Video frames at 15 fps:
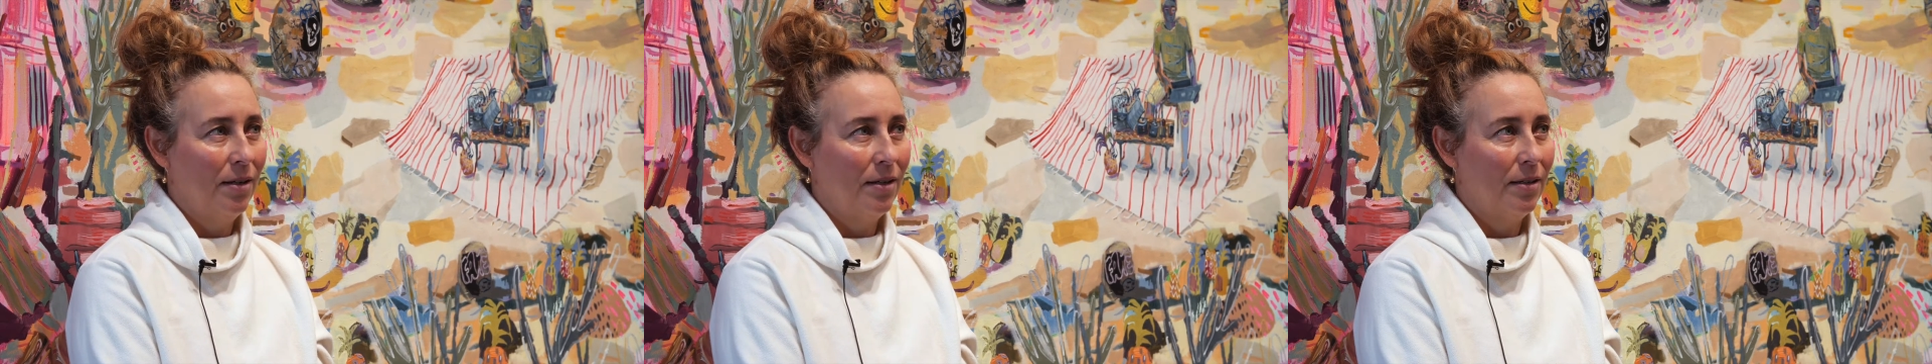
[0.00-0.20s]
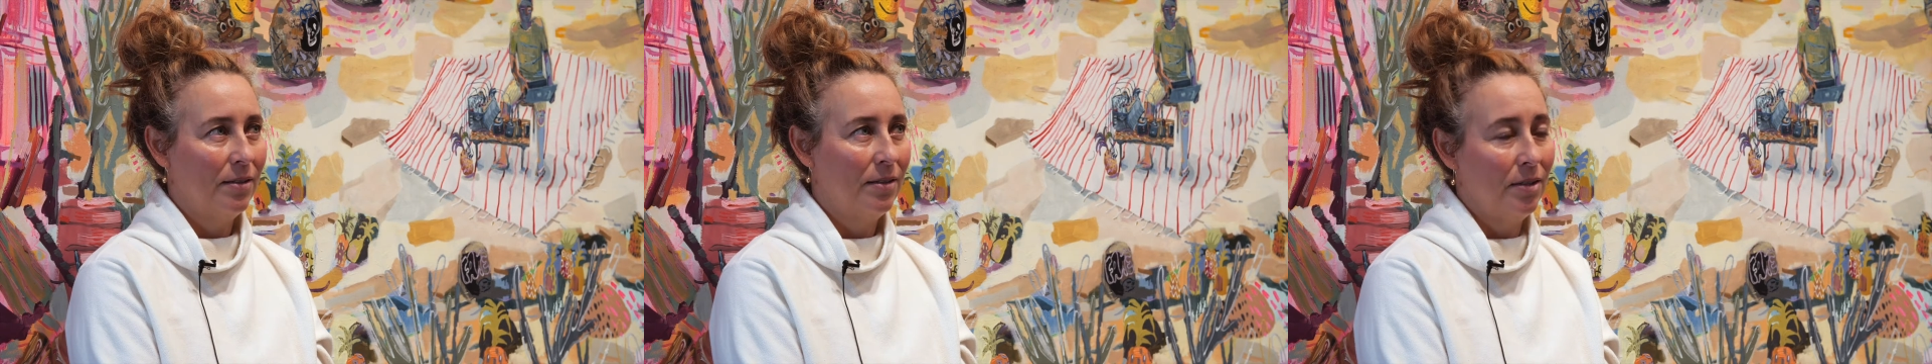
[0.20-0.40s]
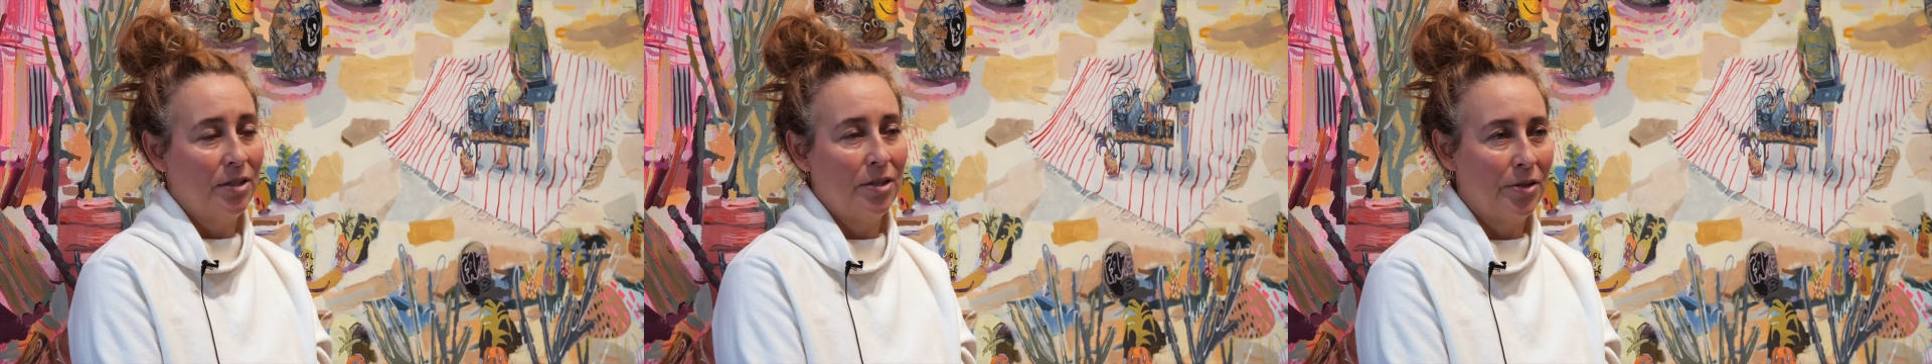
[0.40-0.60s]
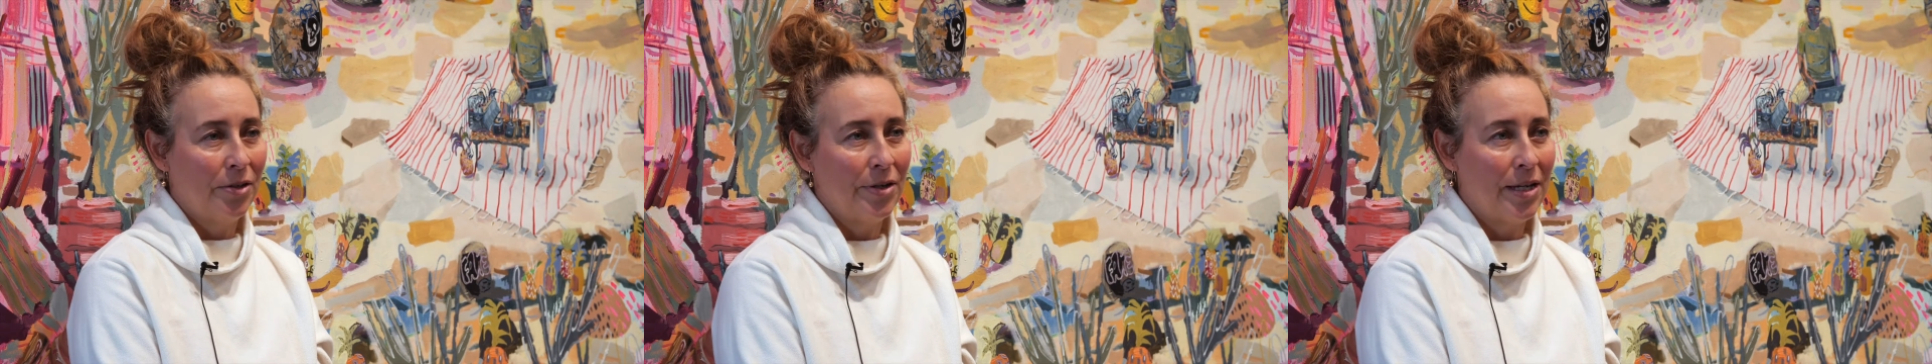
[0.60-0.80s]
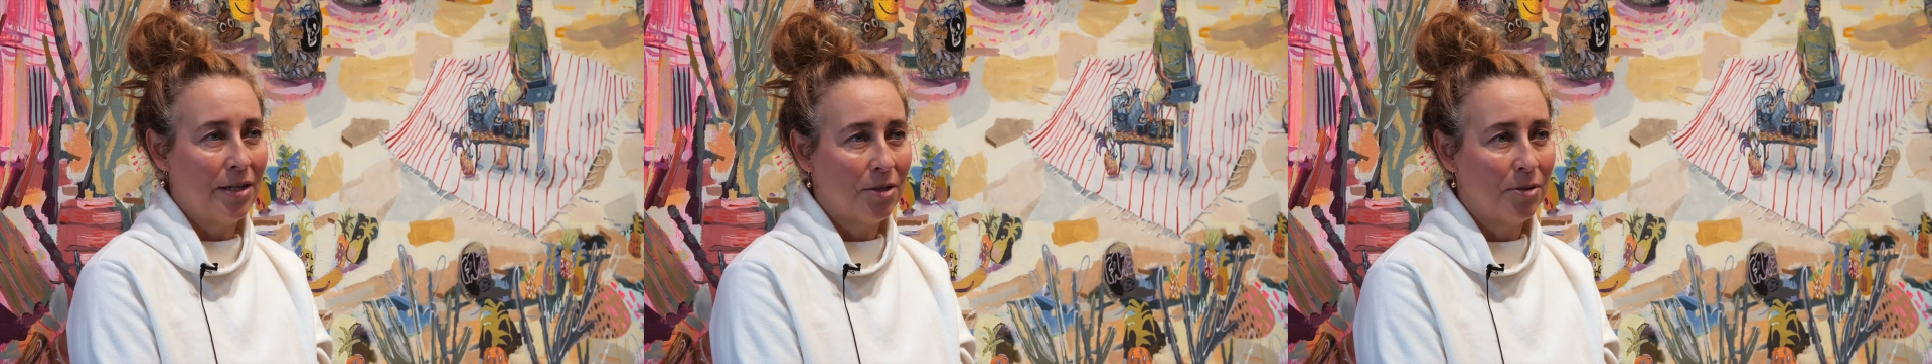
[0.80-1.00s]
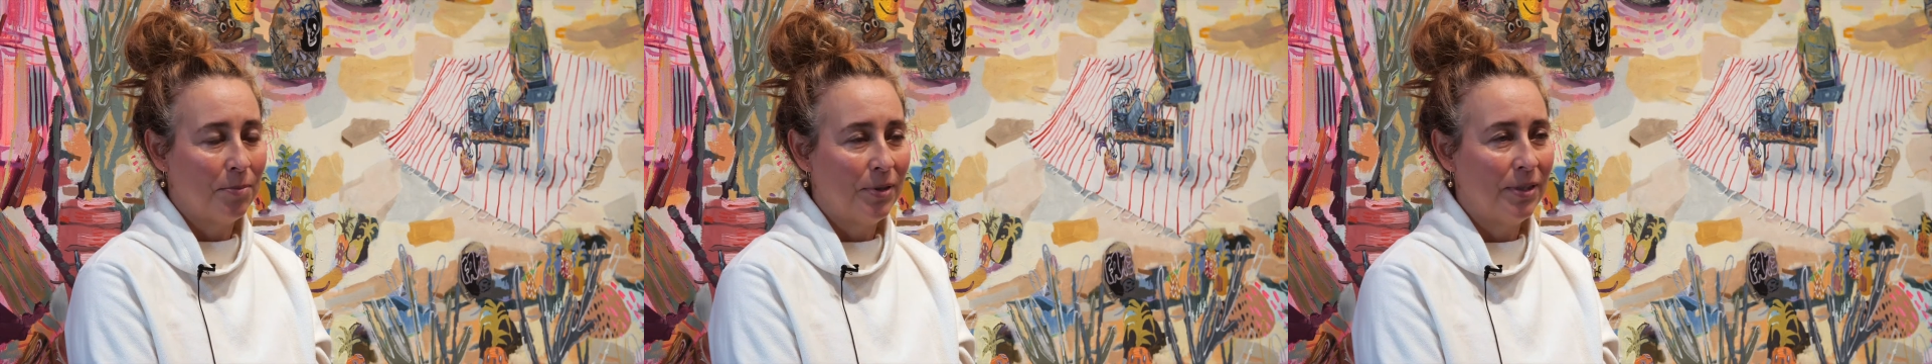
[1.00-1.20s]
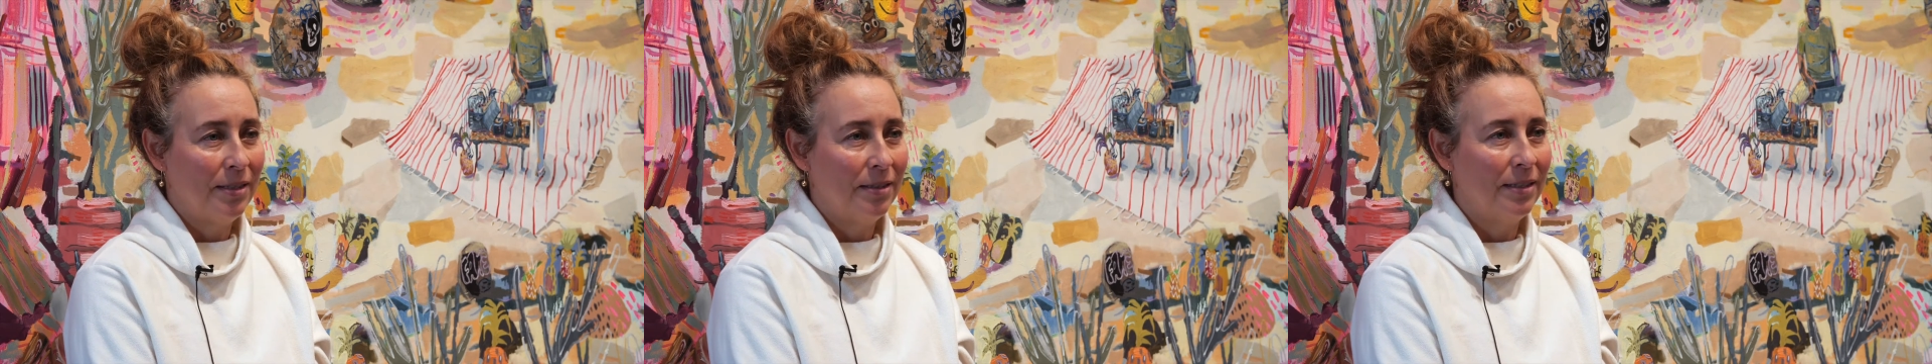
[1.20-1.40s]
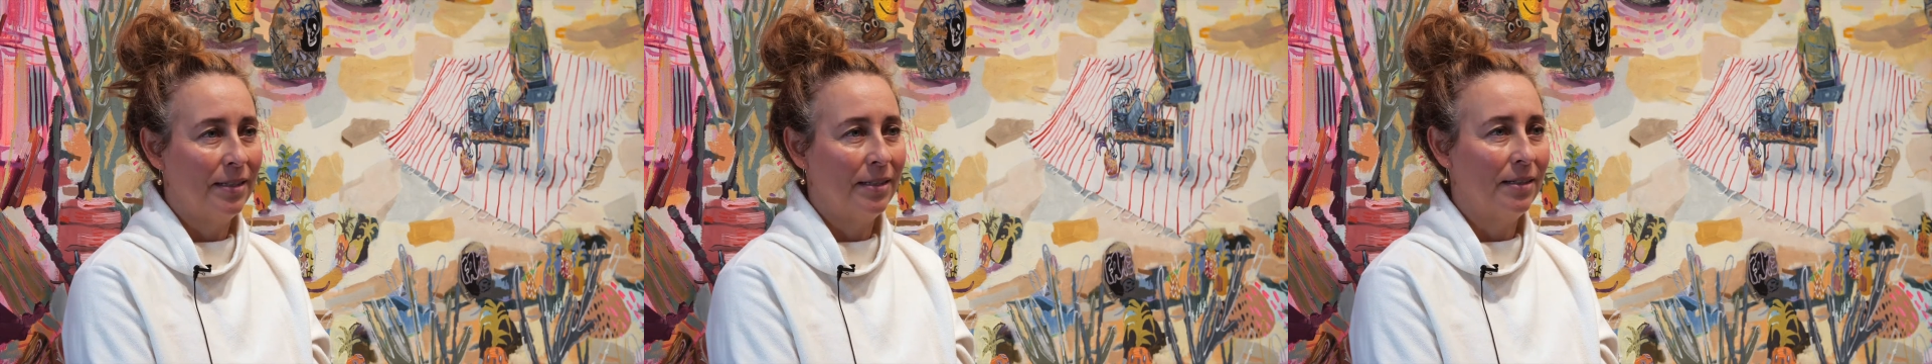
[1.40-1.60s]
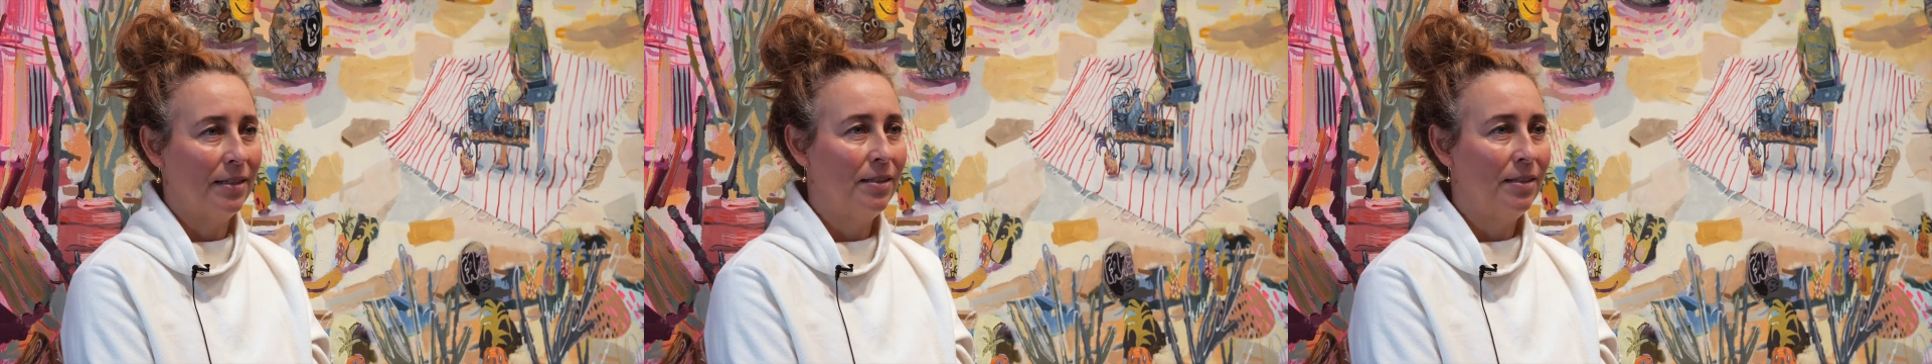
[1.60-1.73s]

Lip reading: deteriorate completely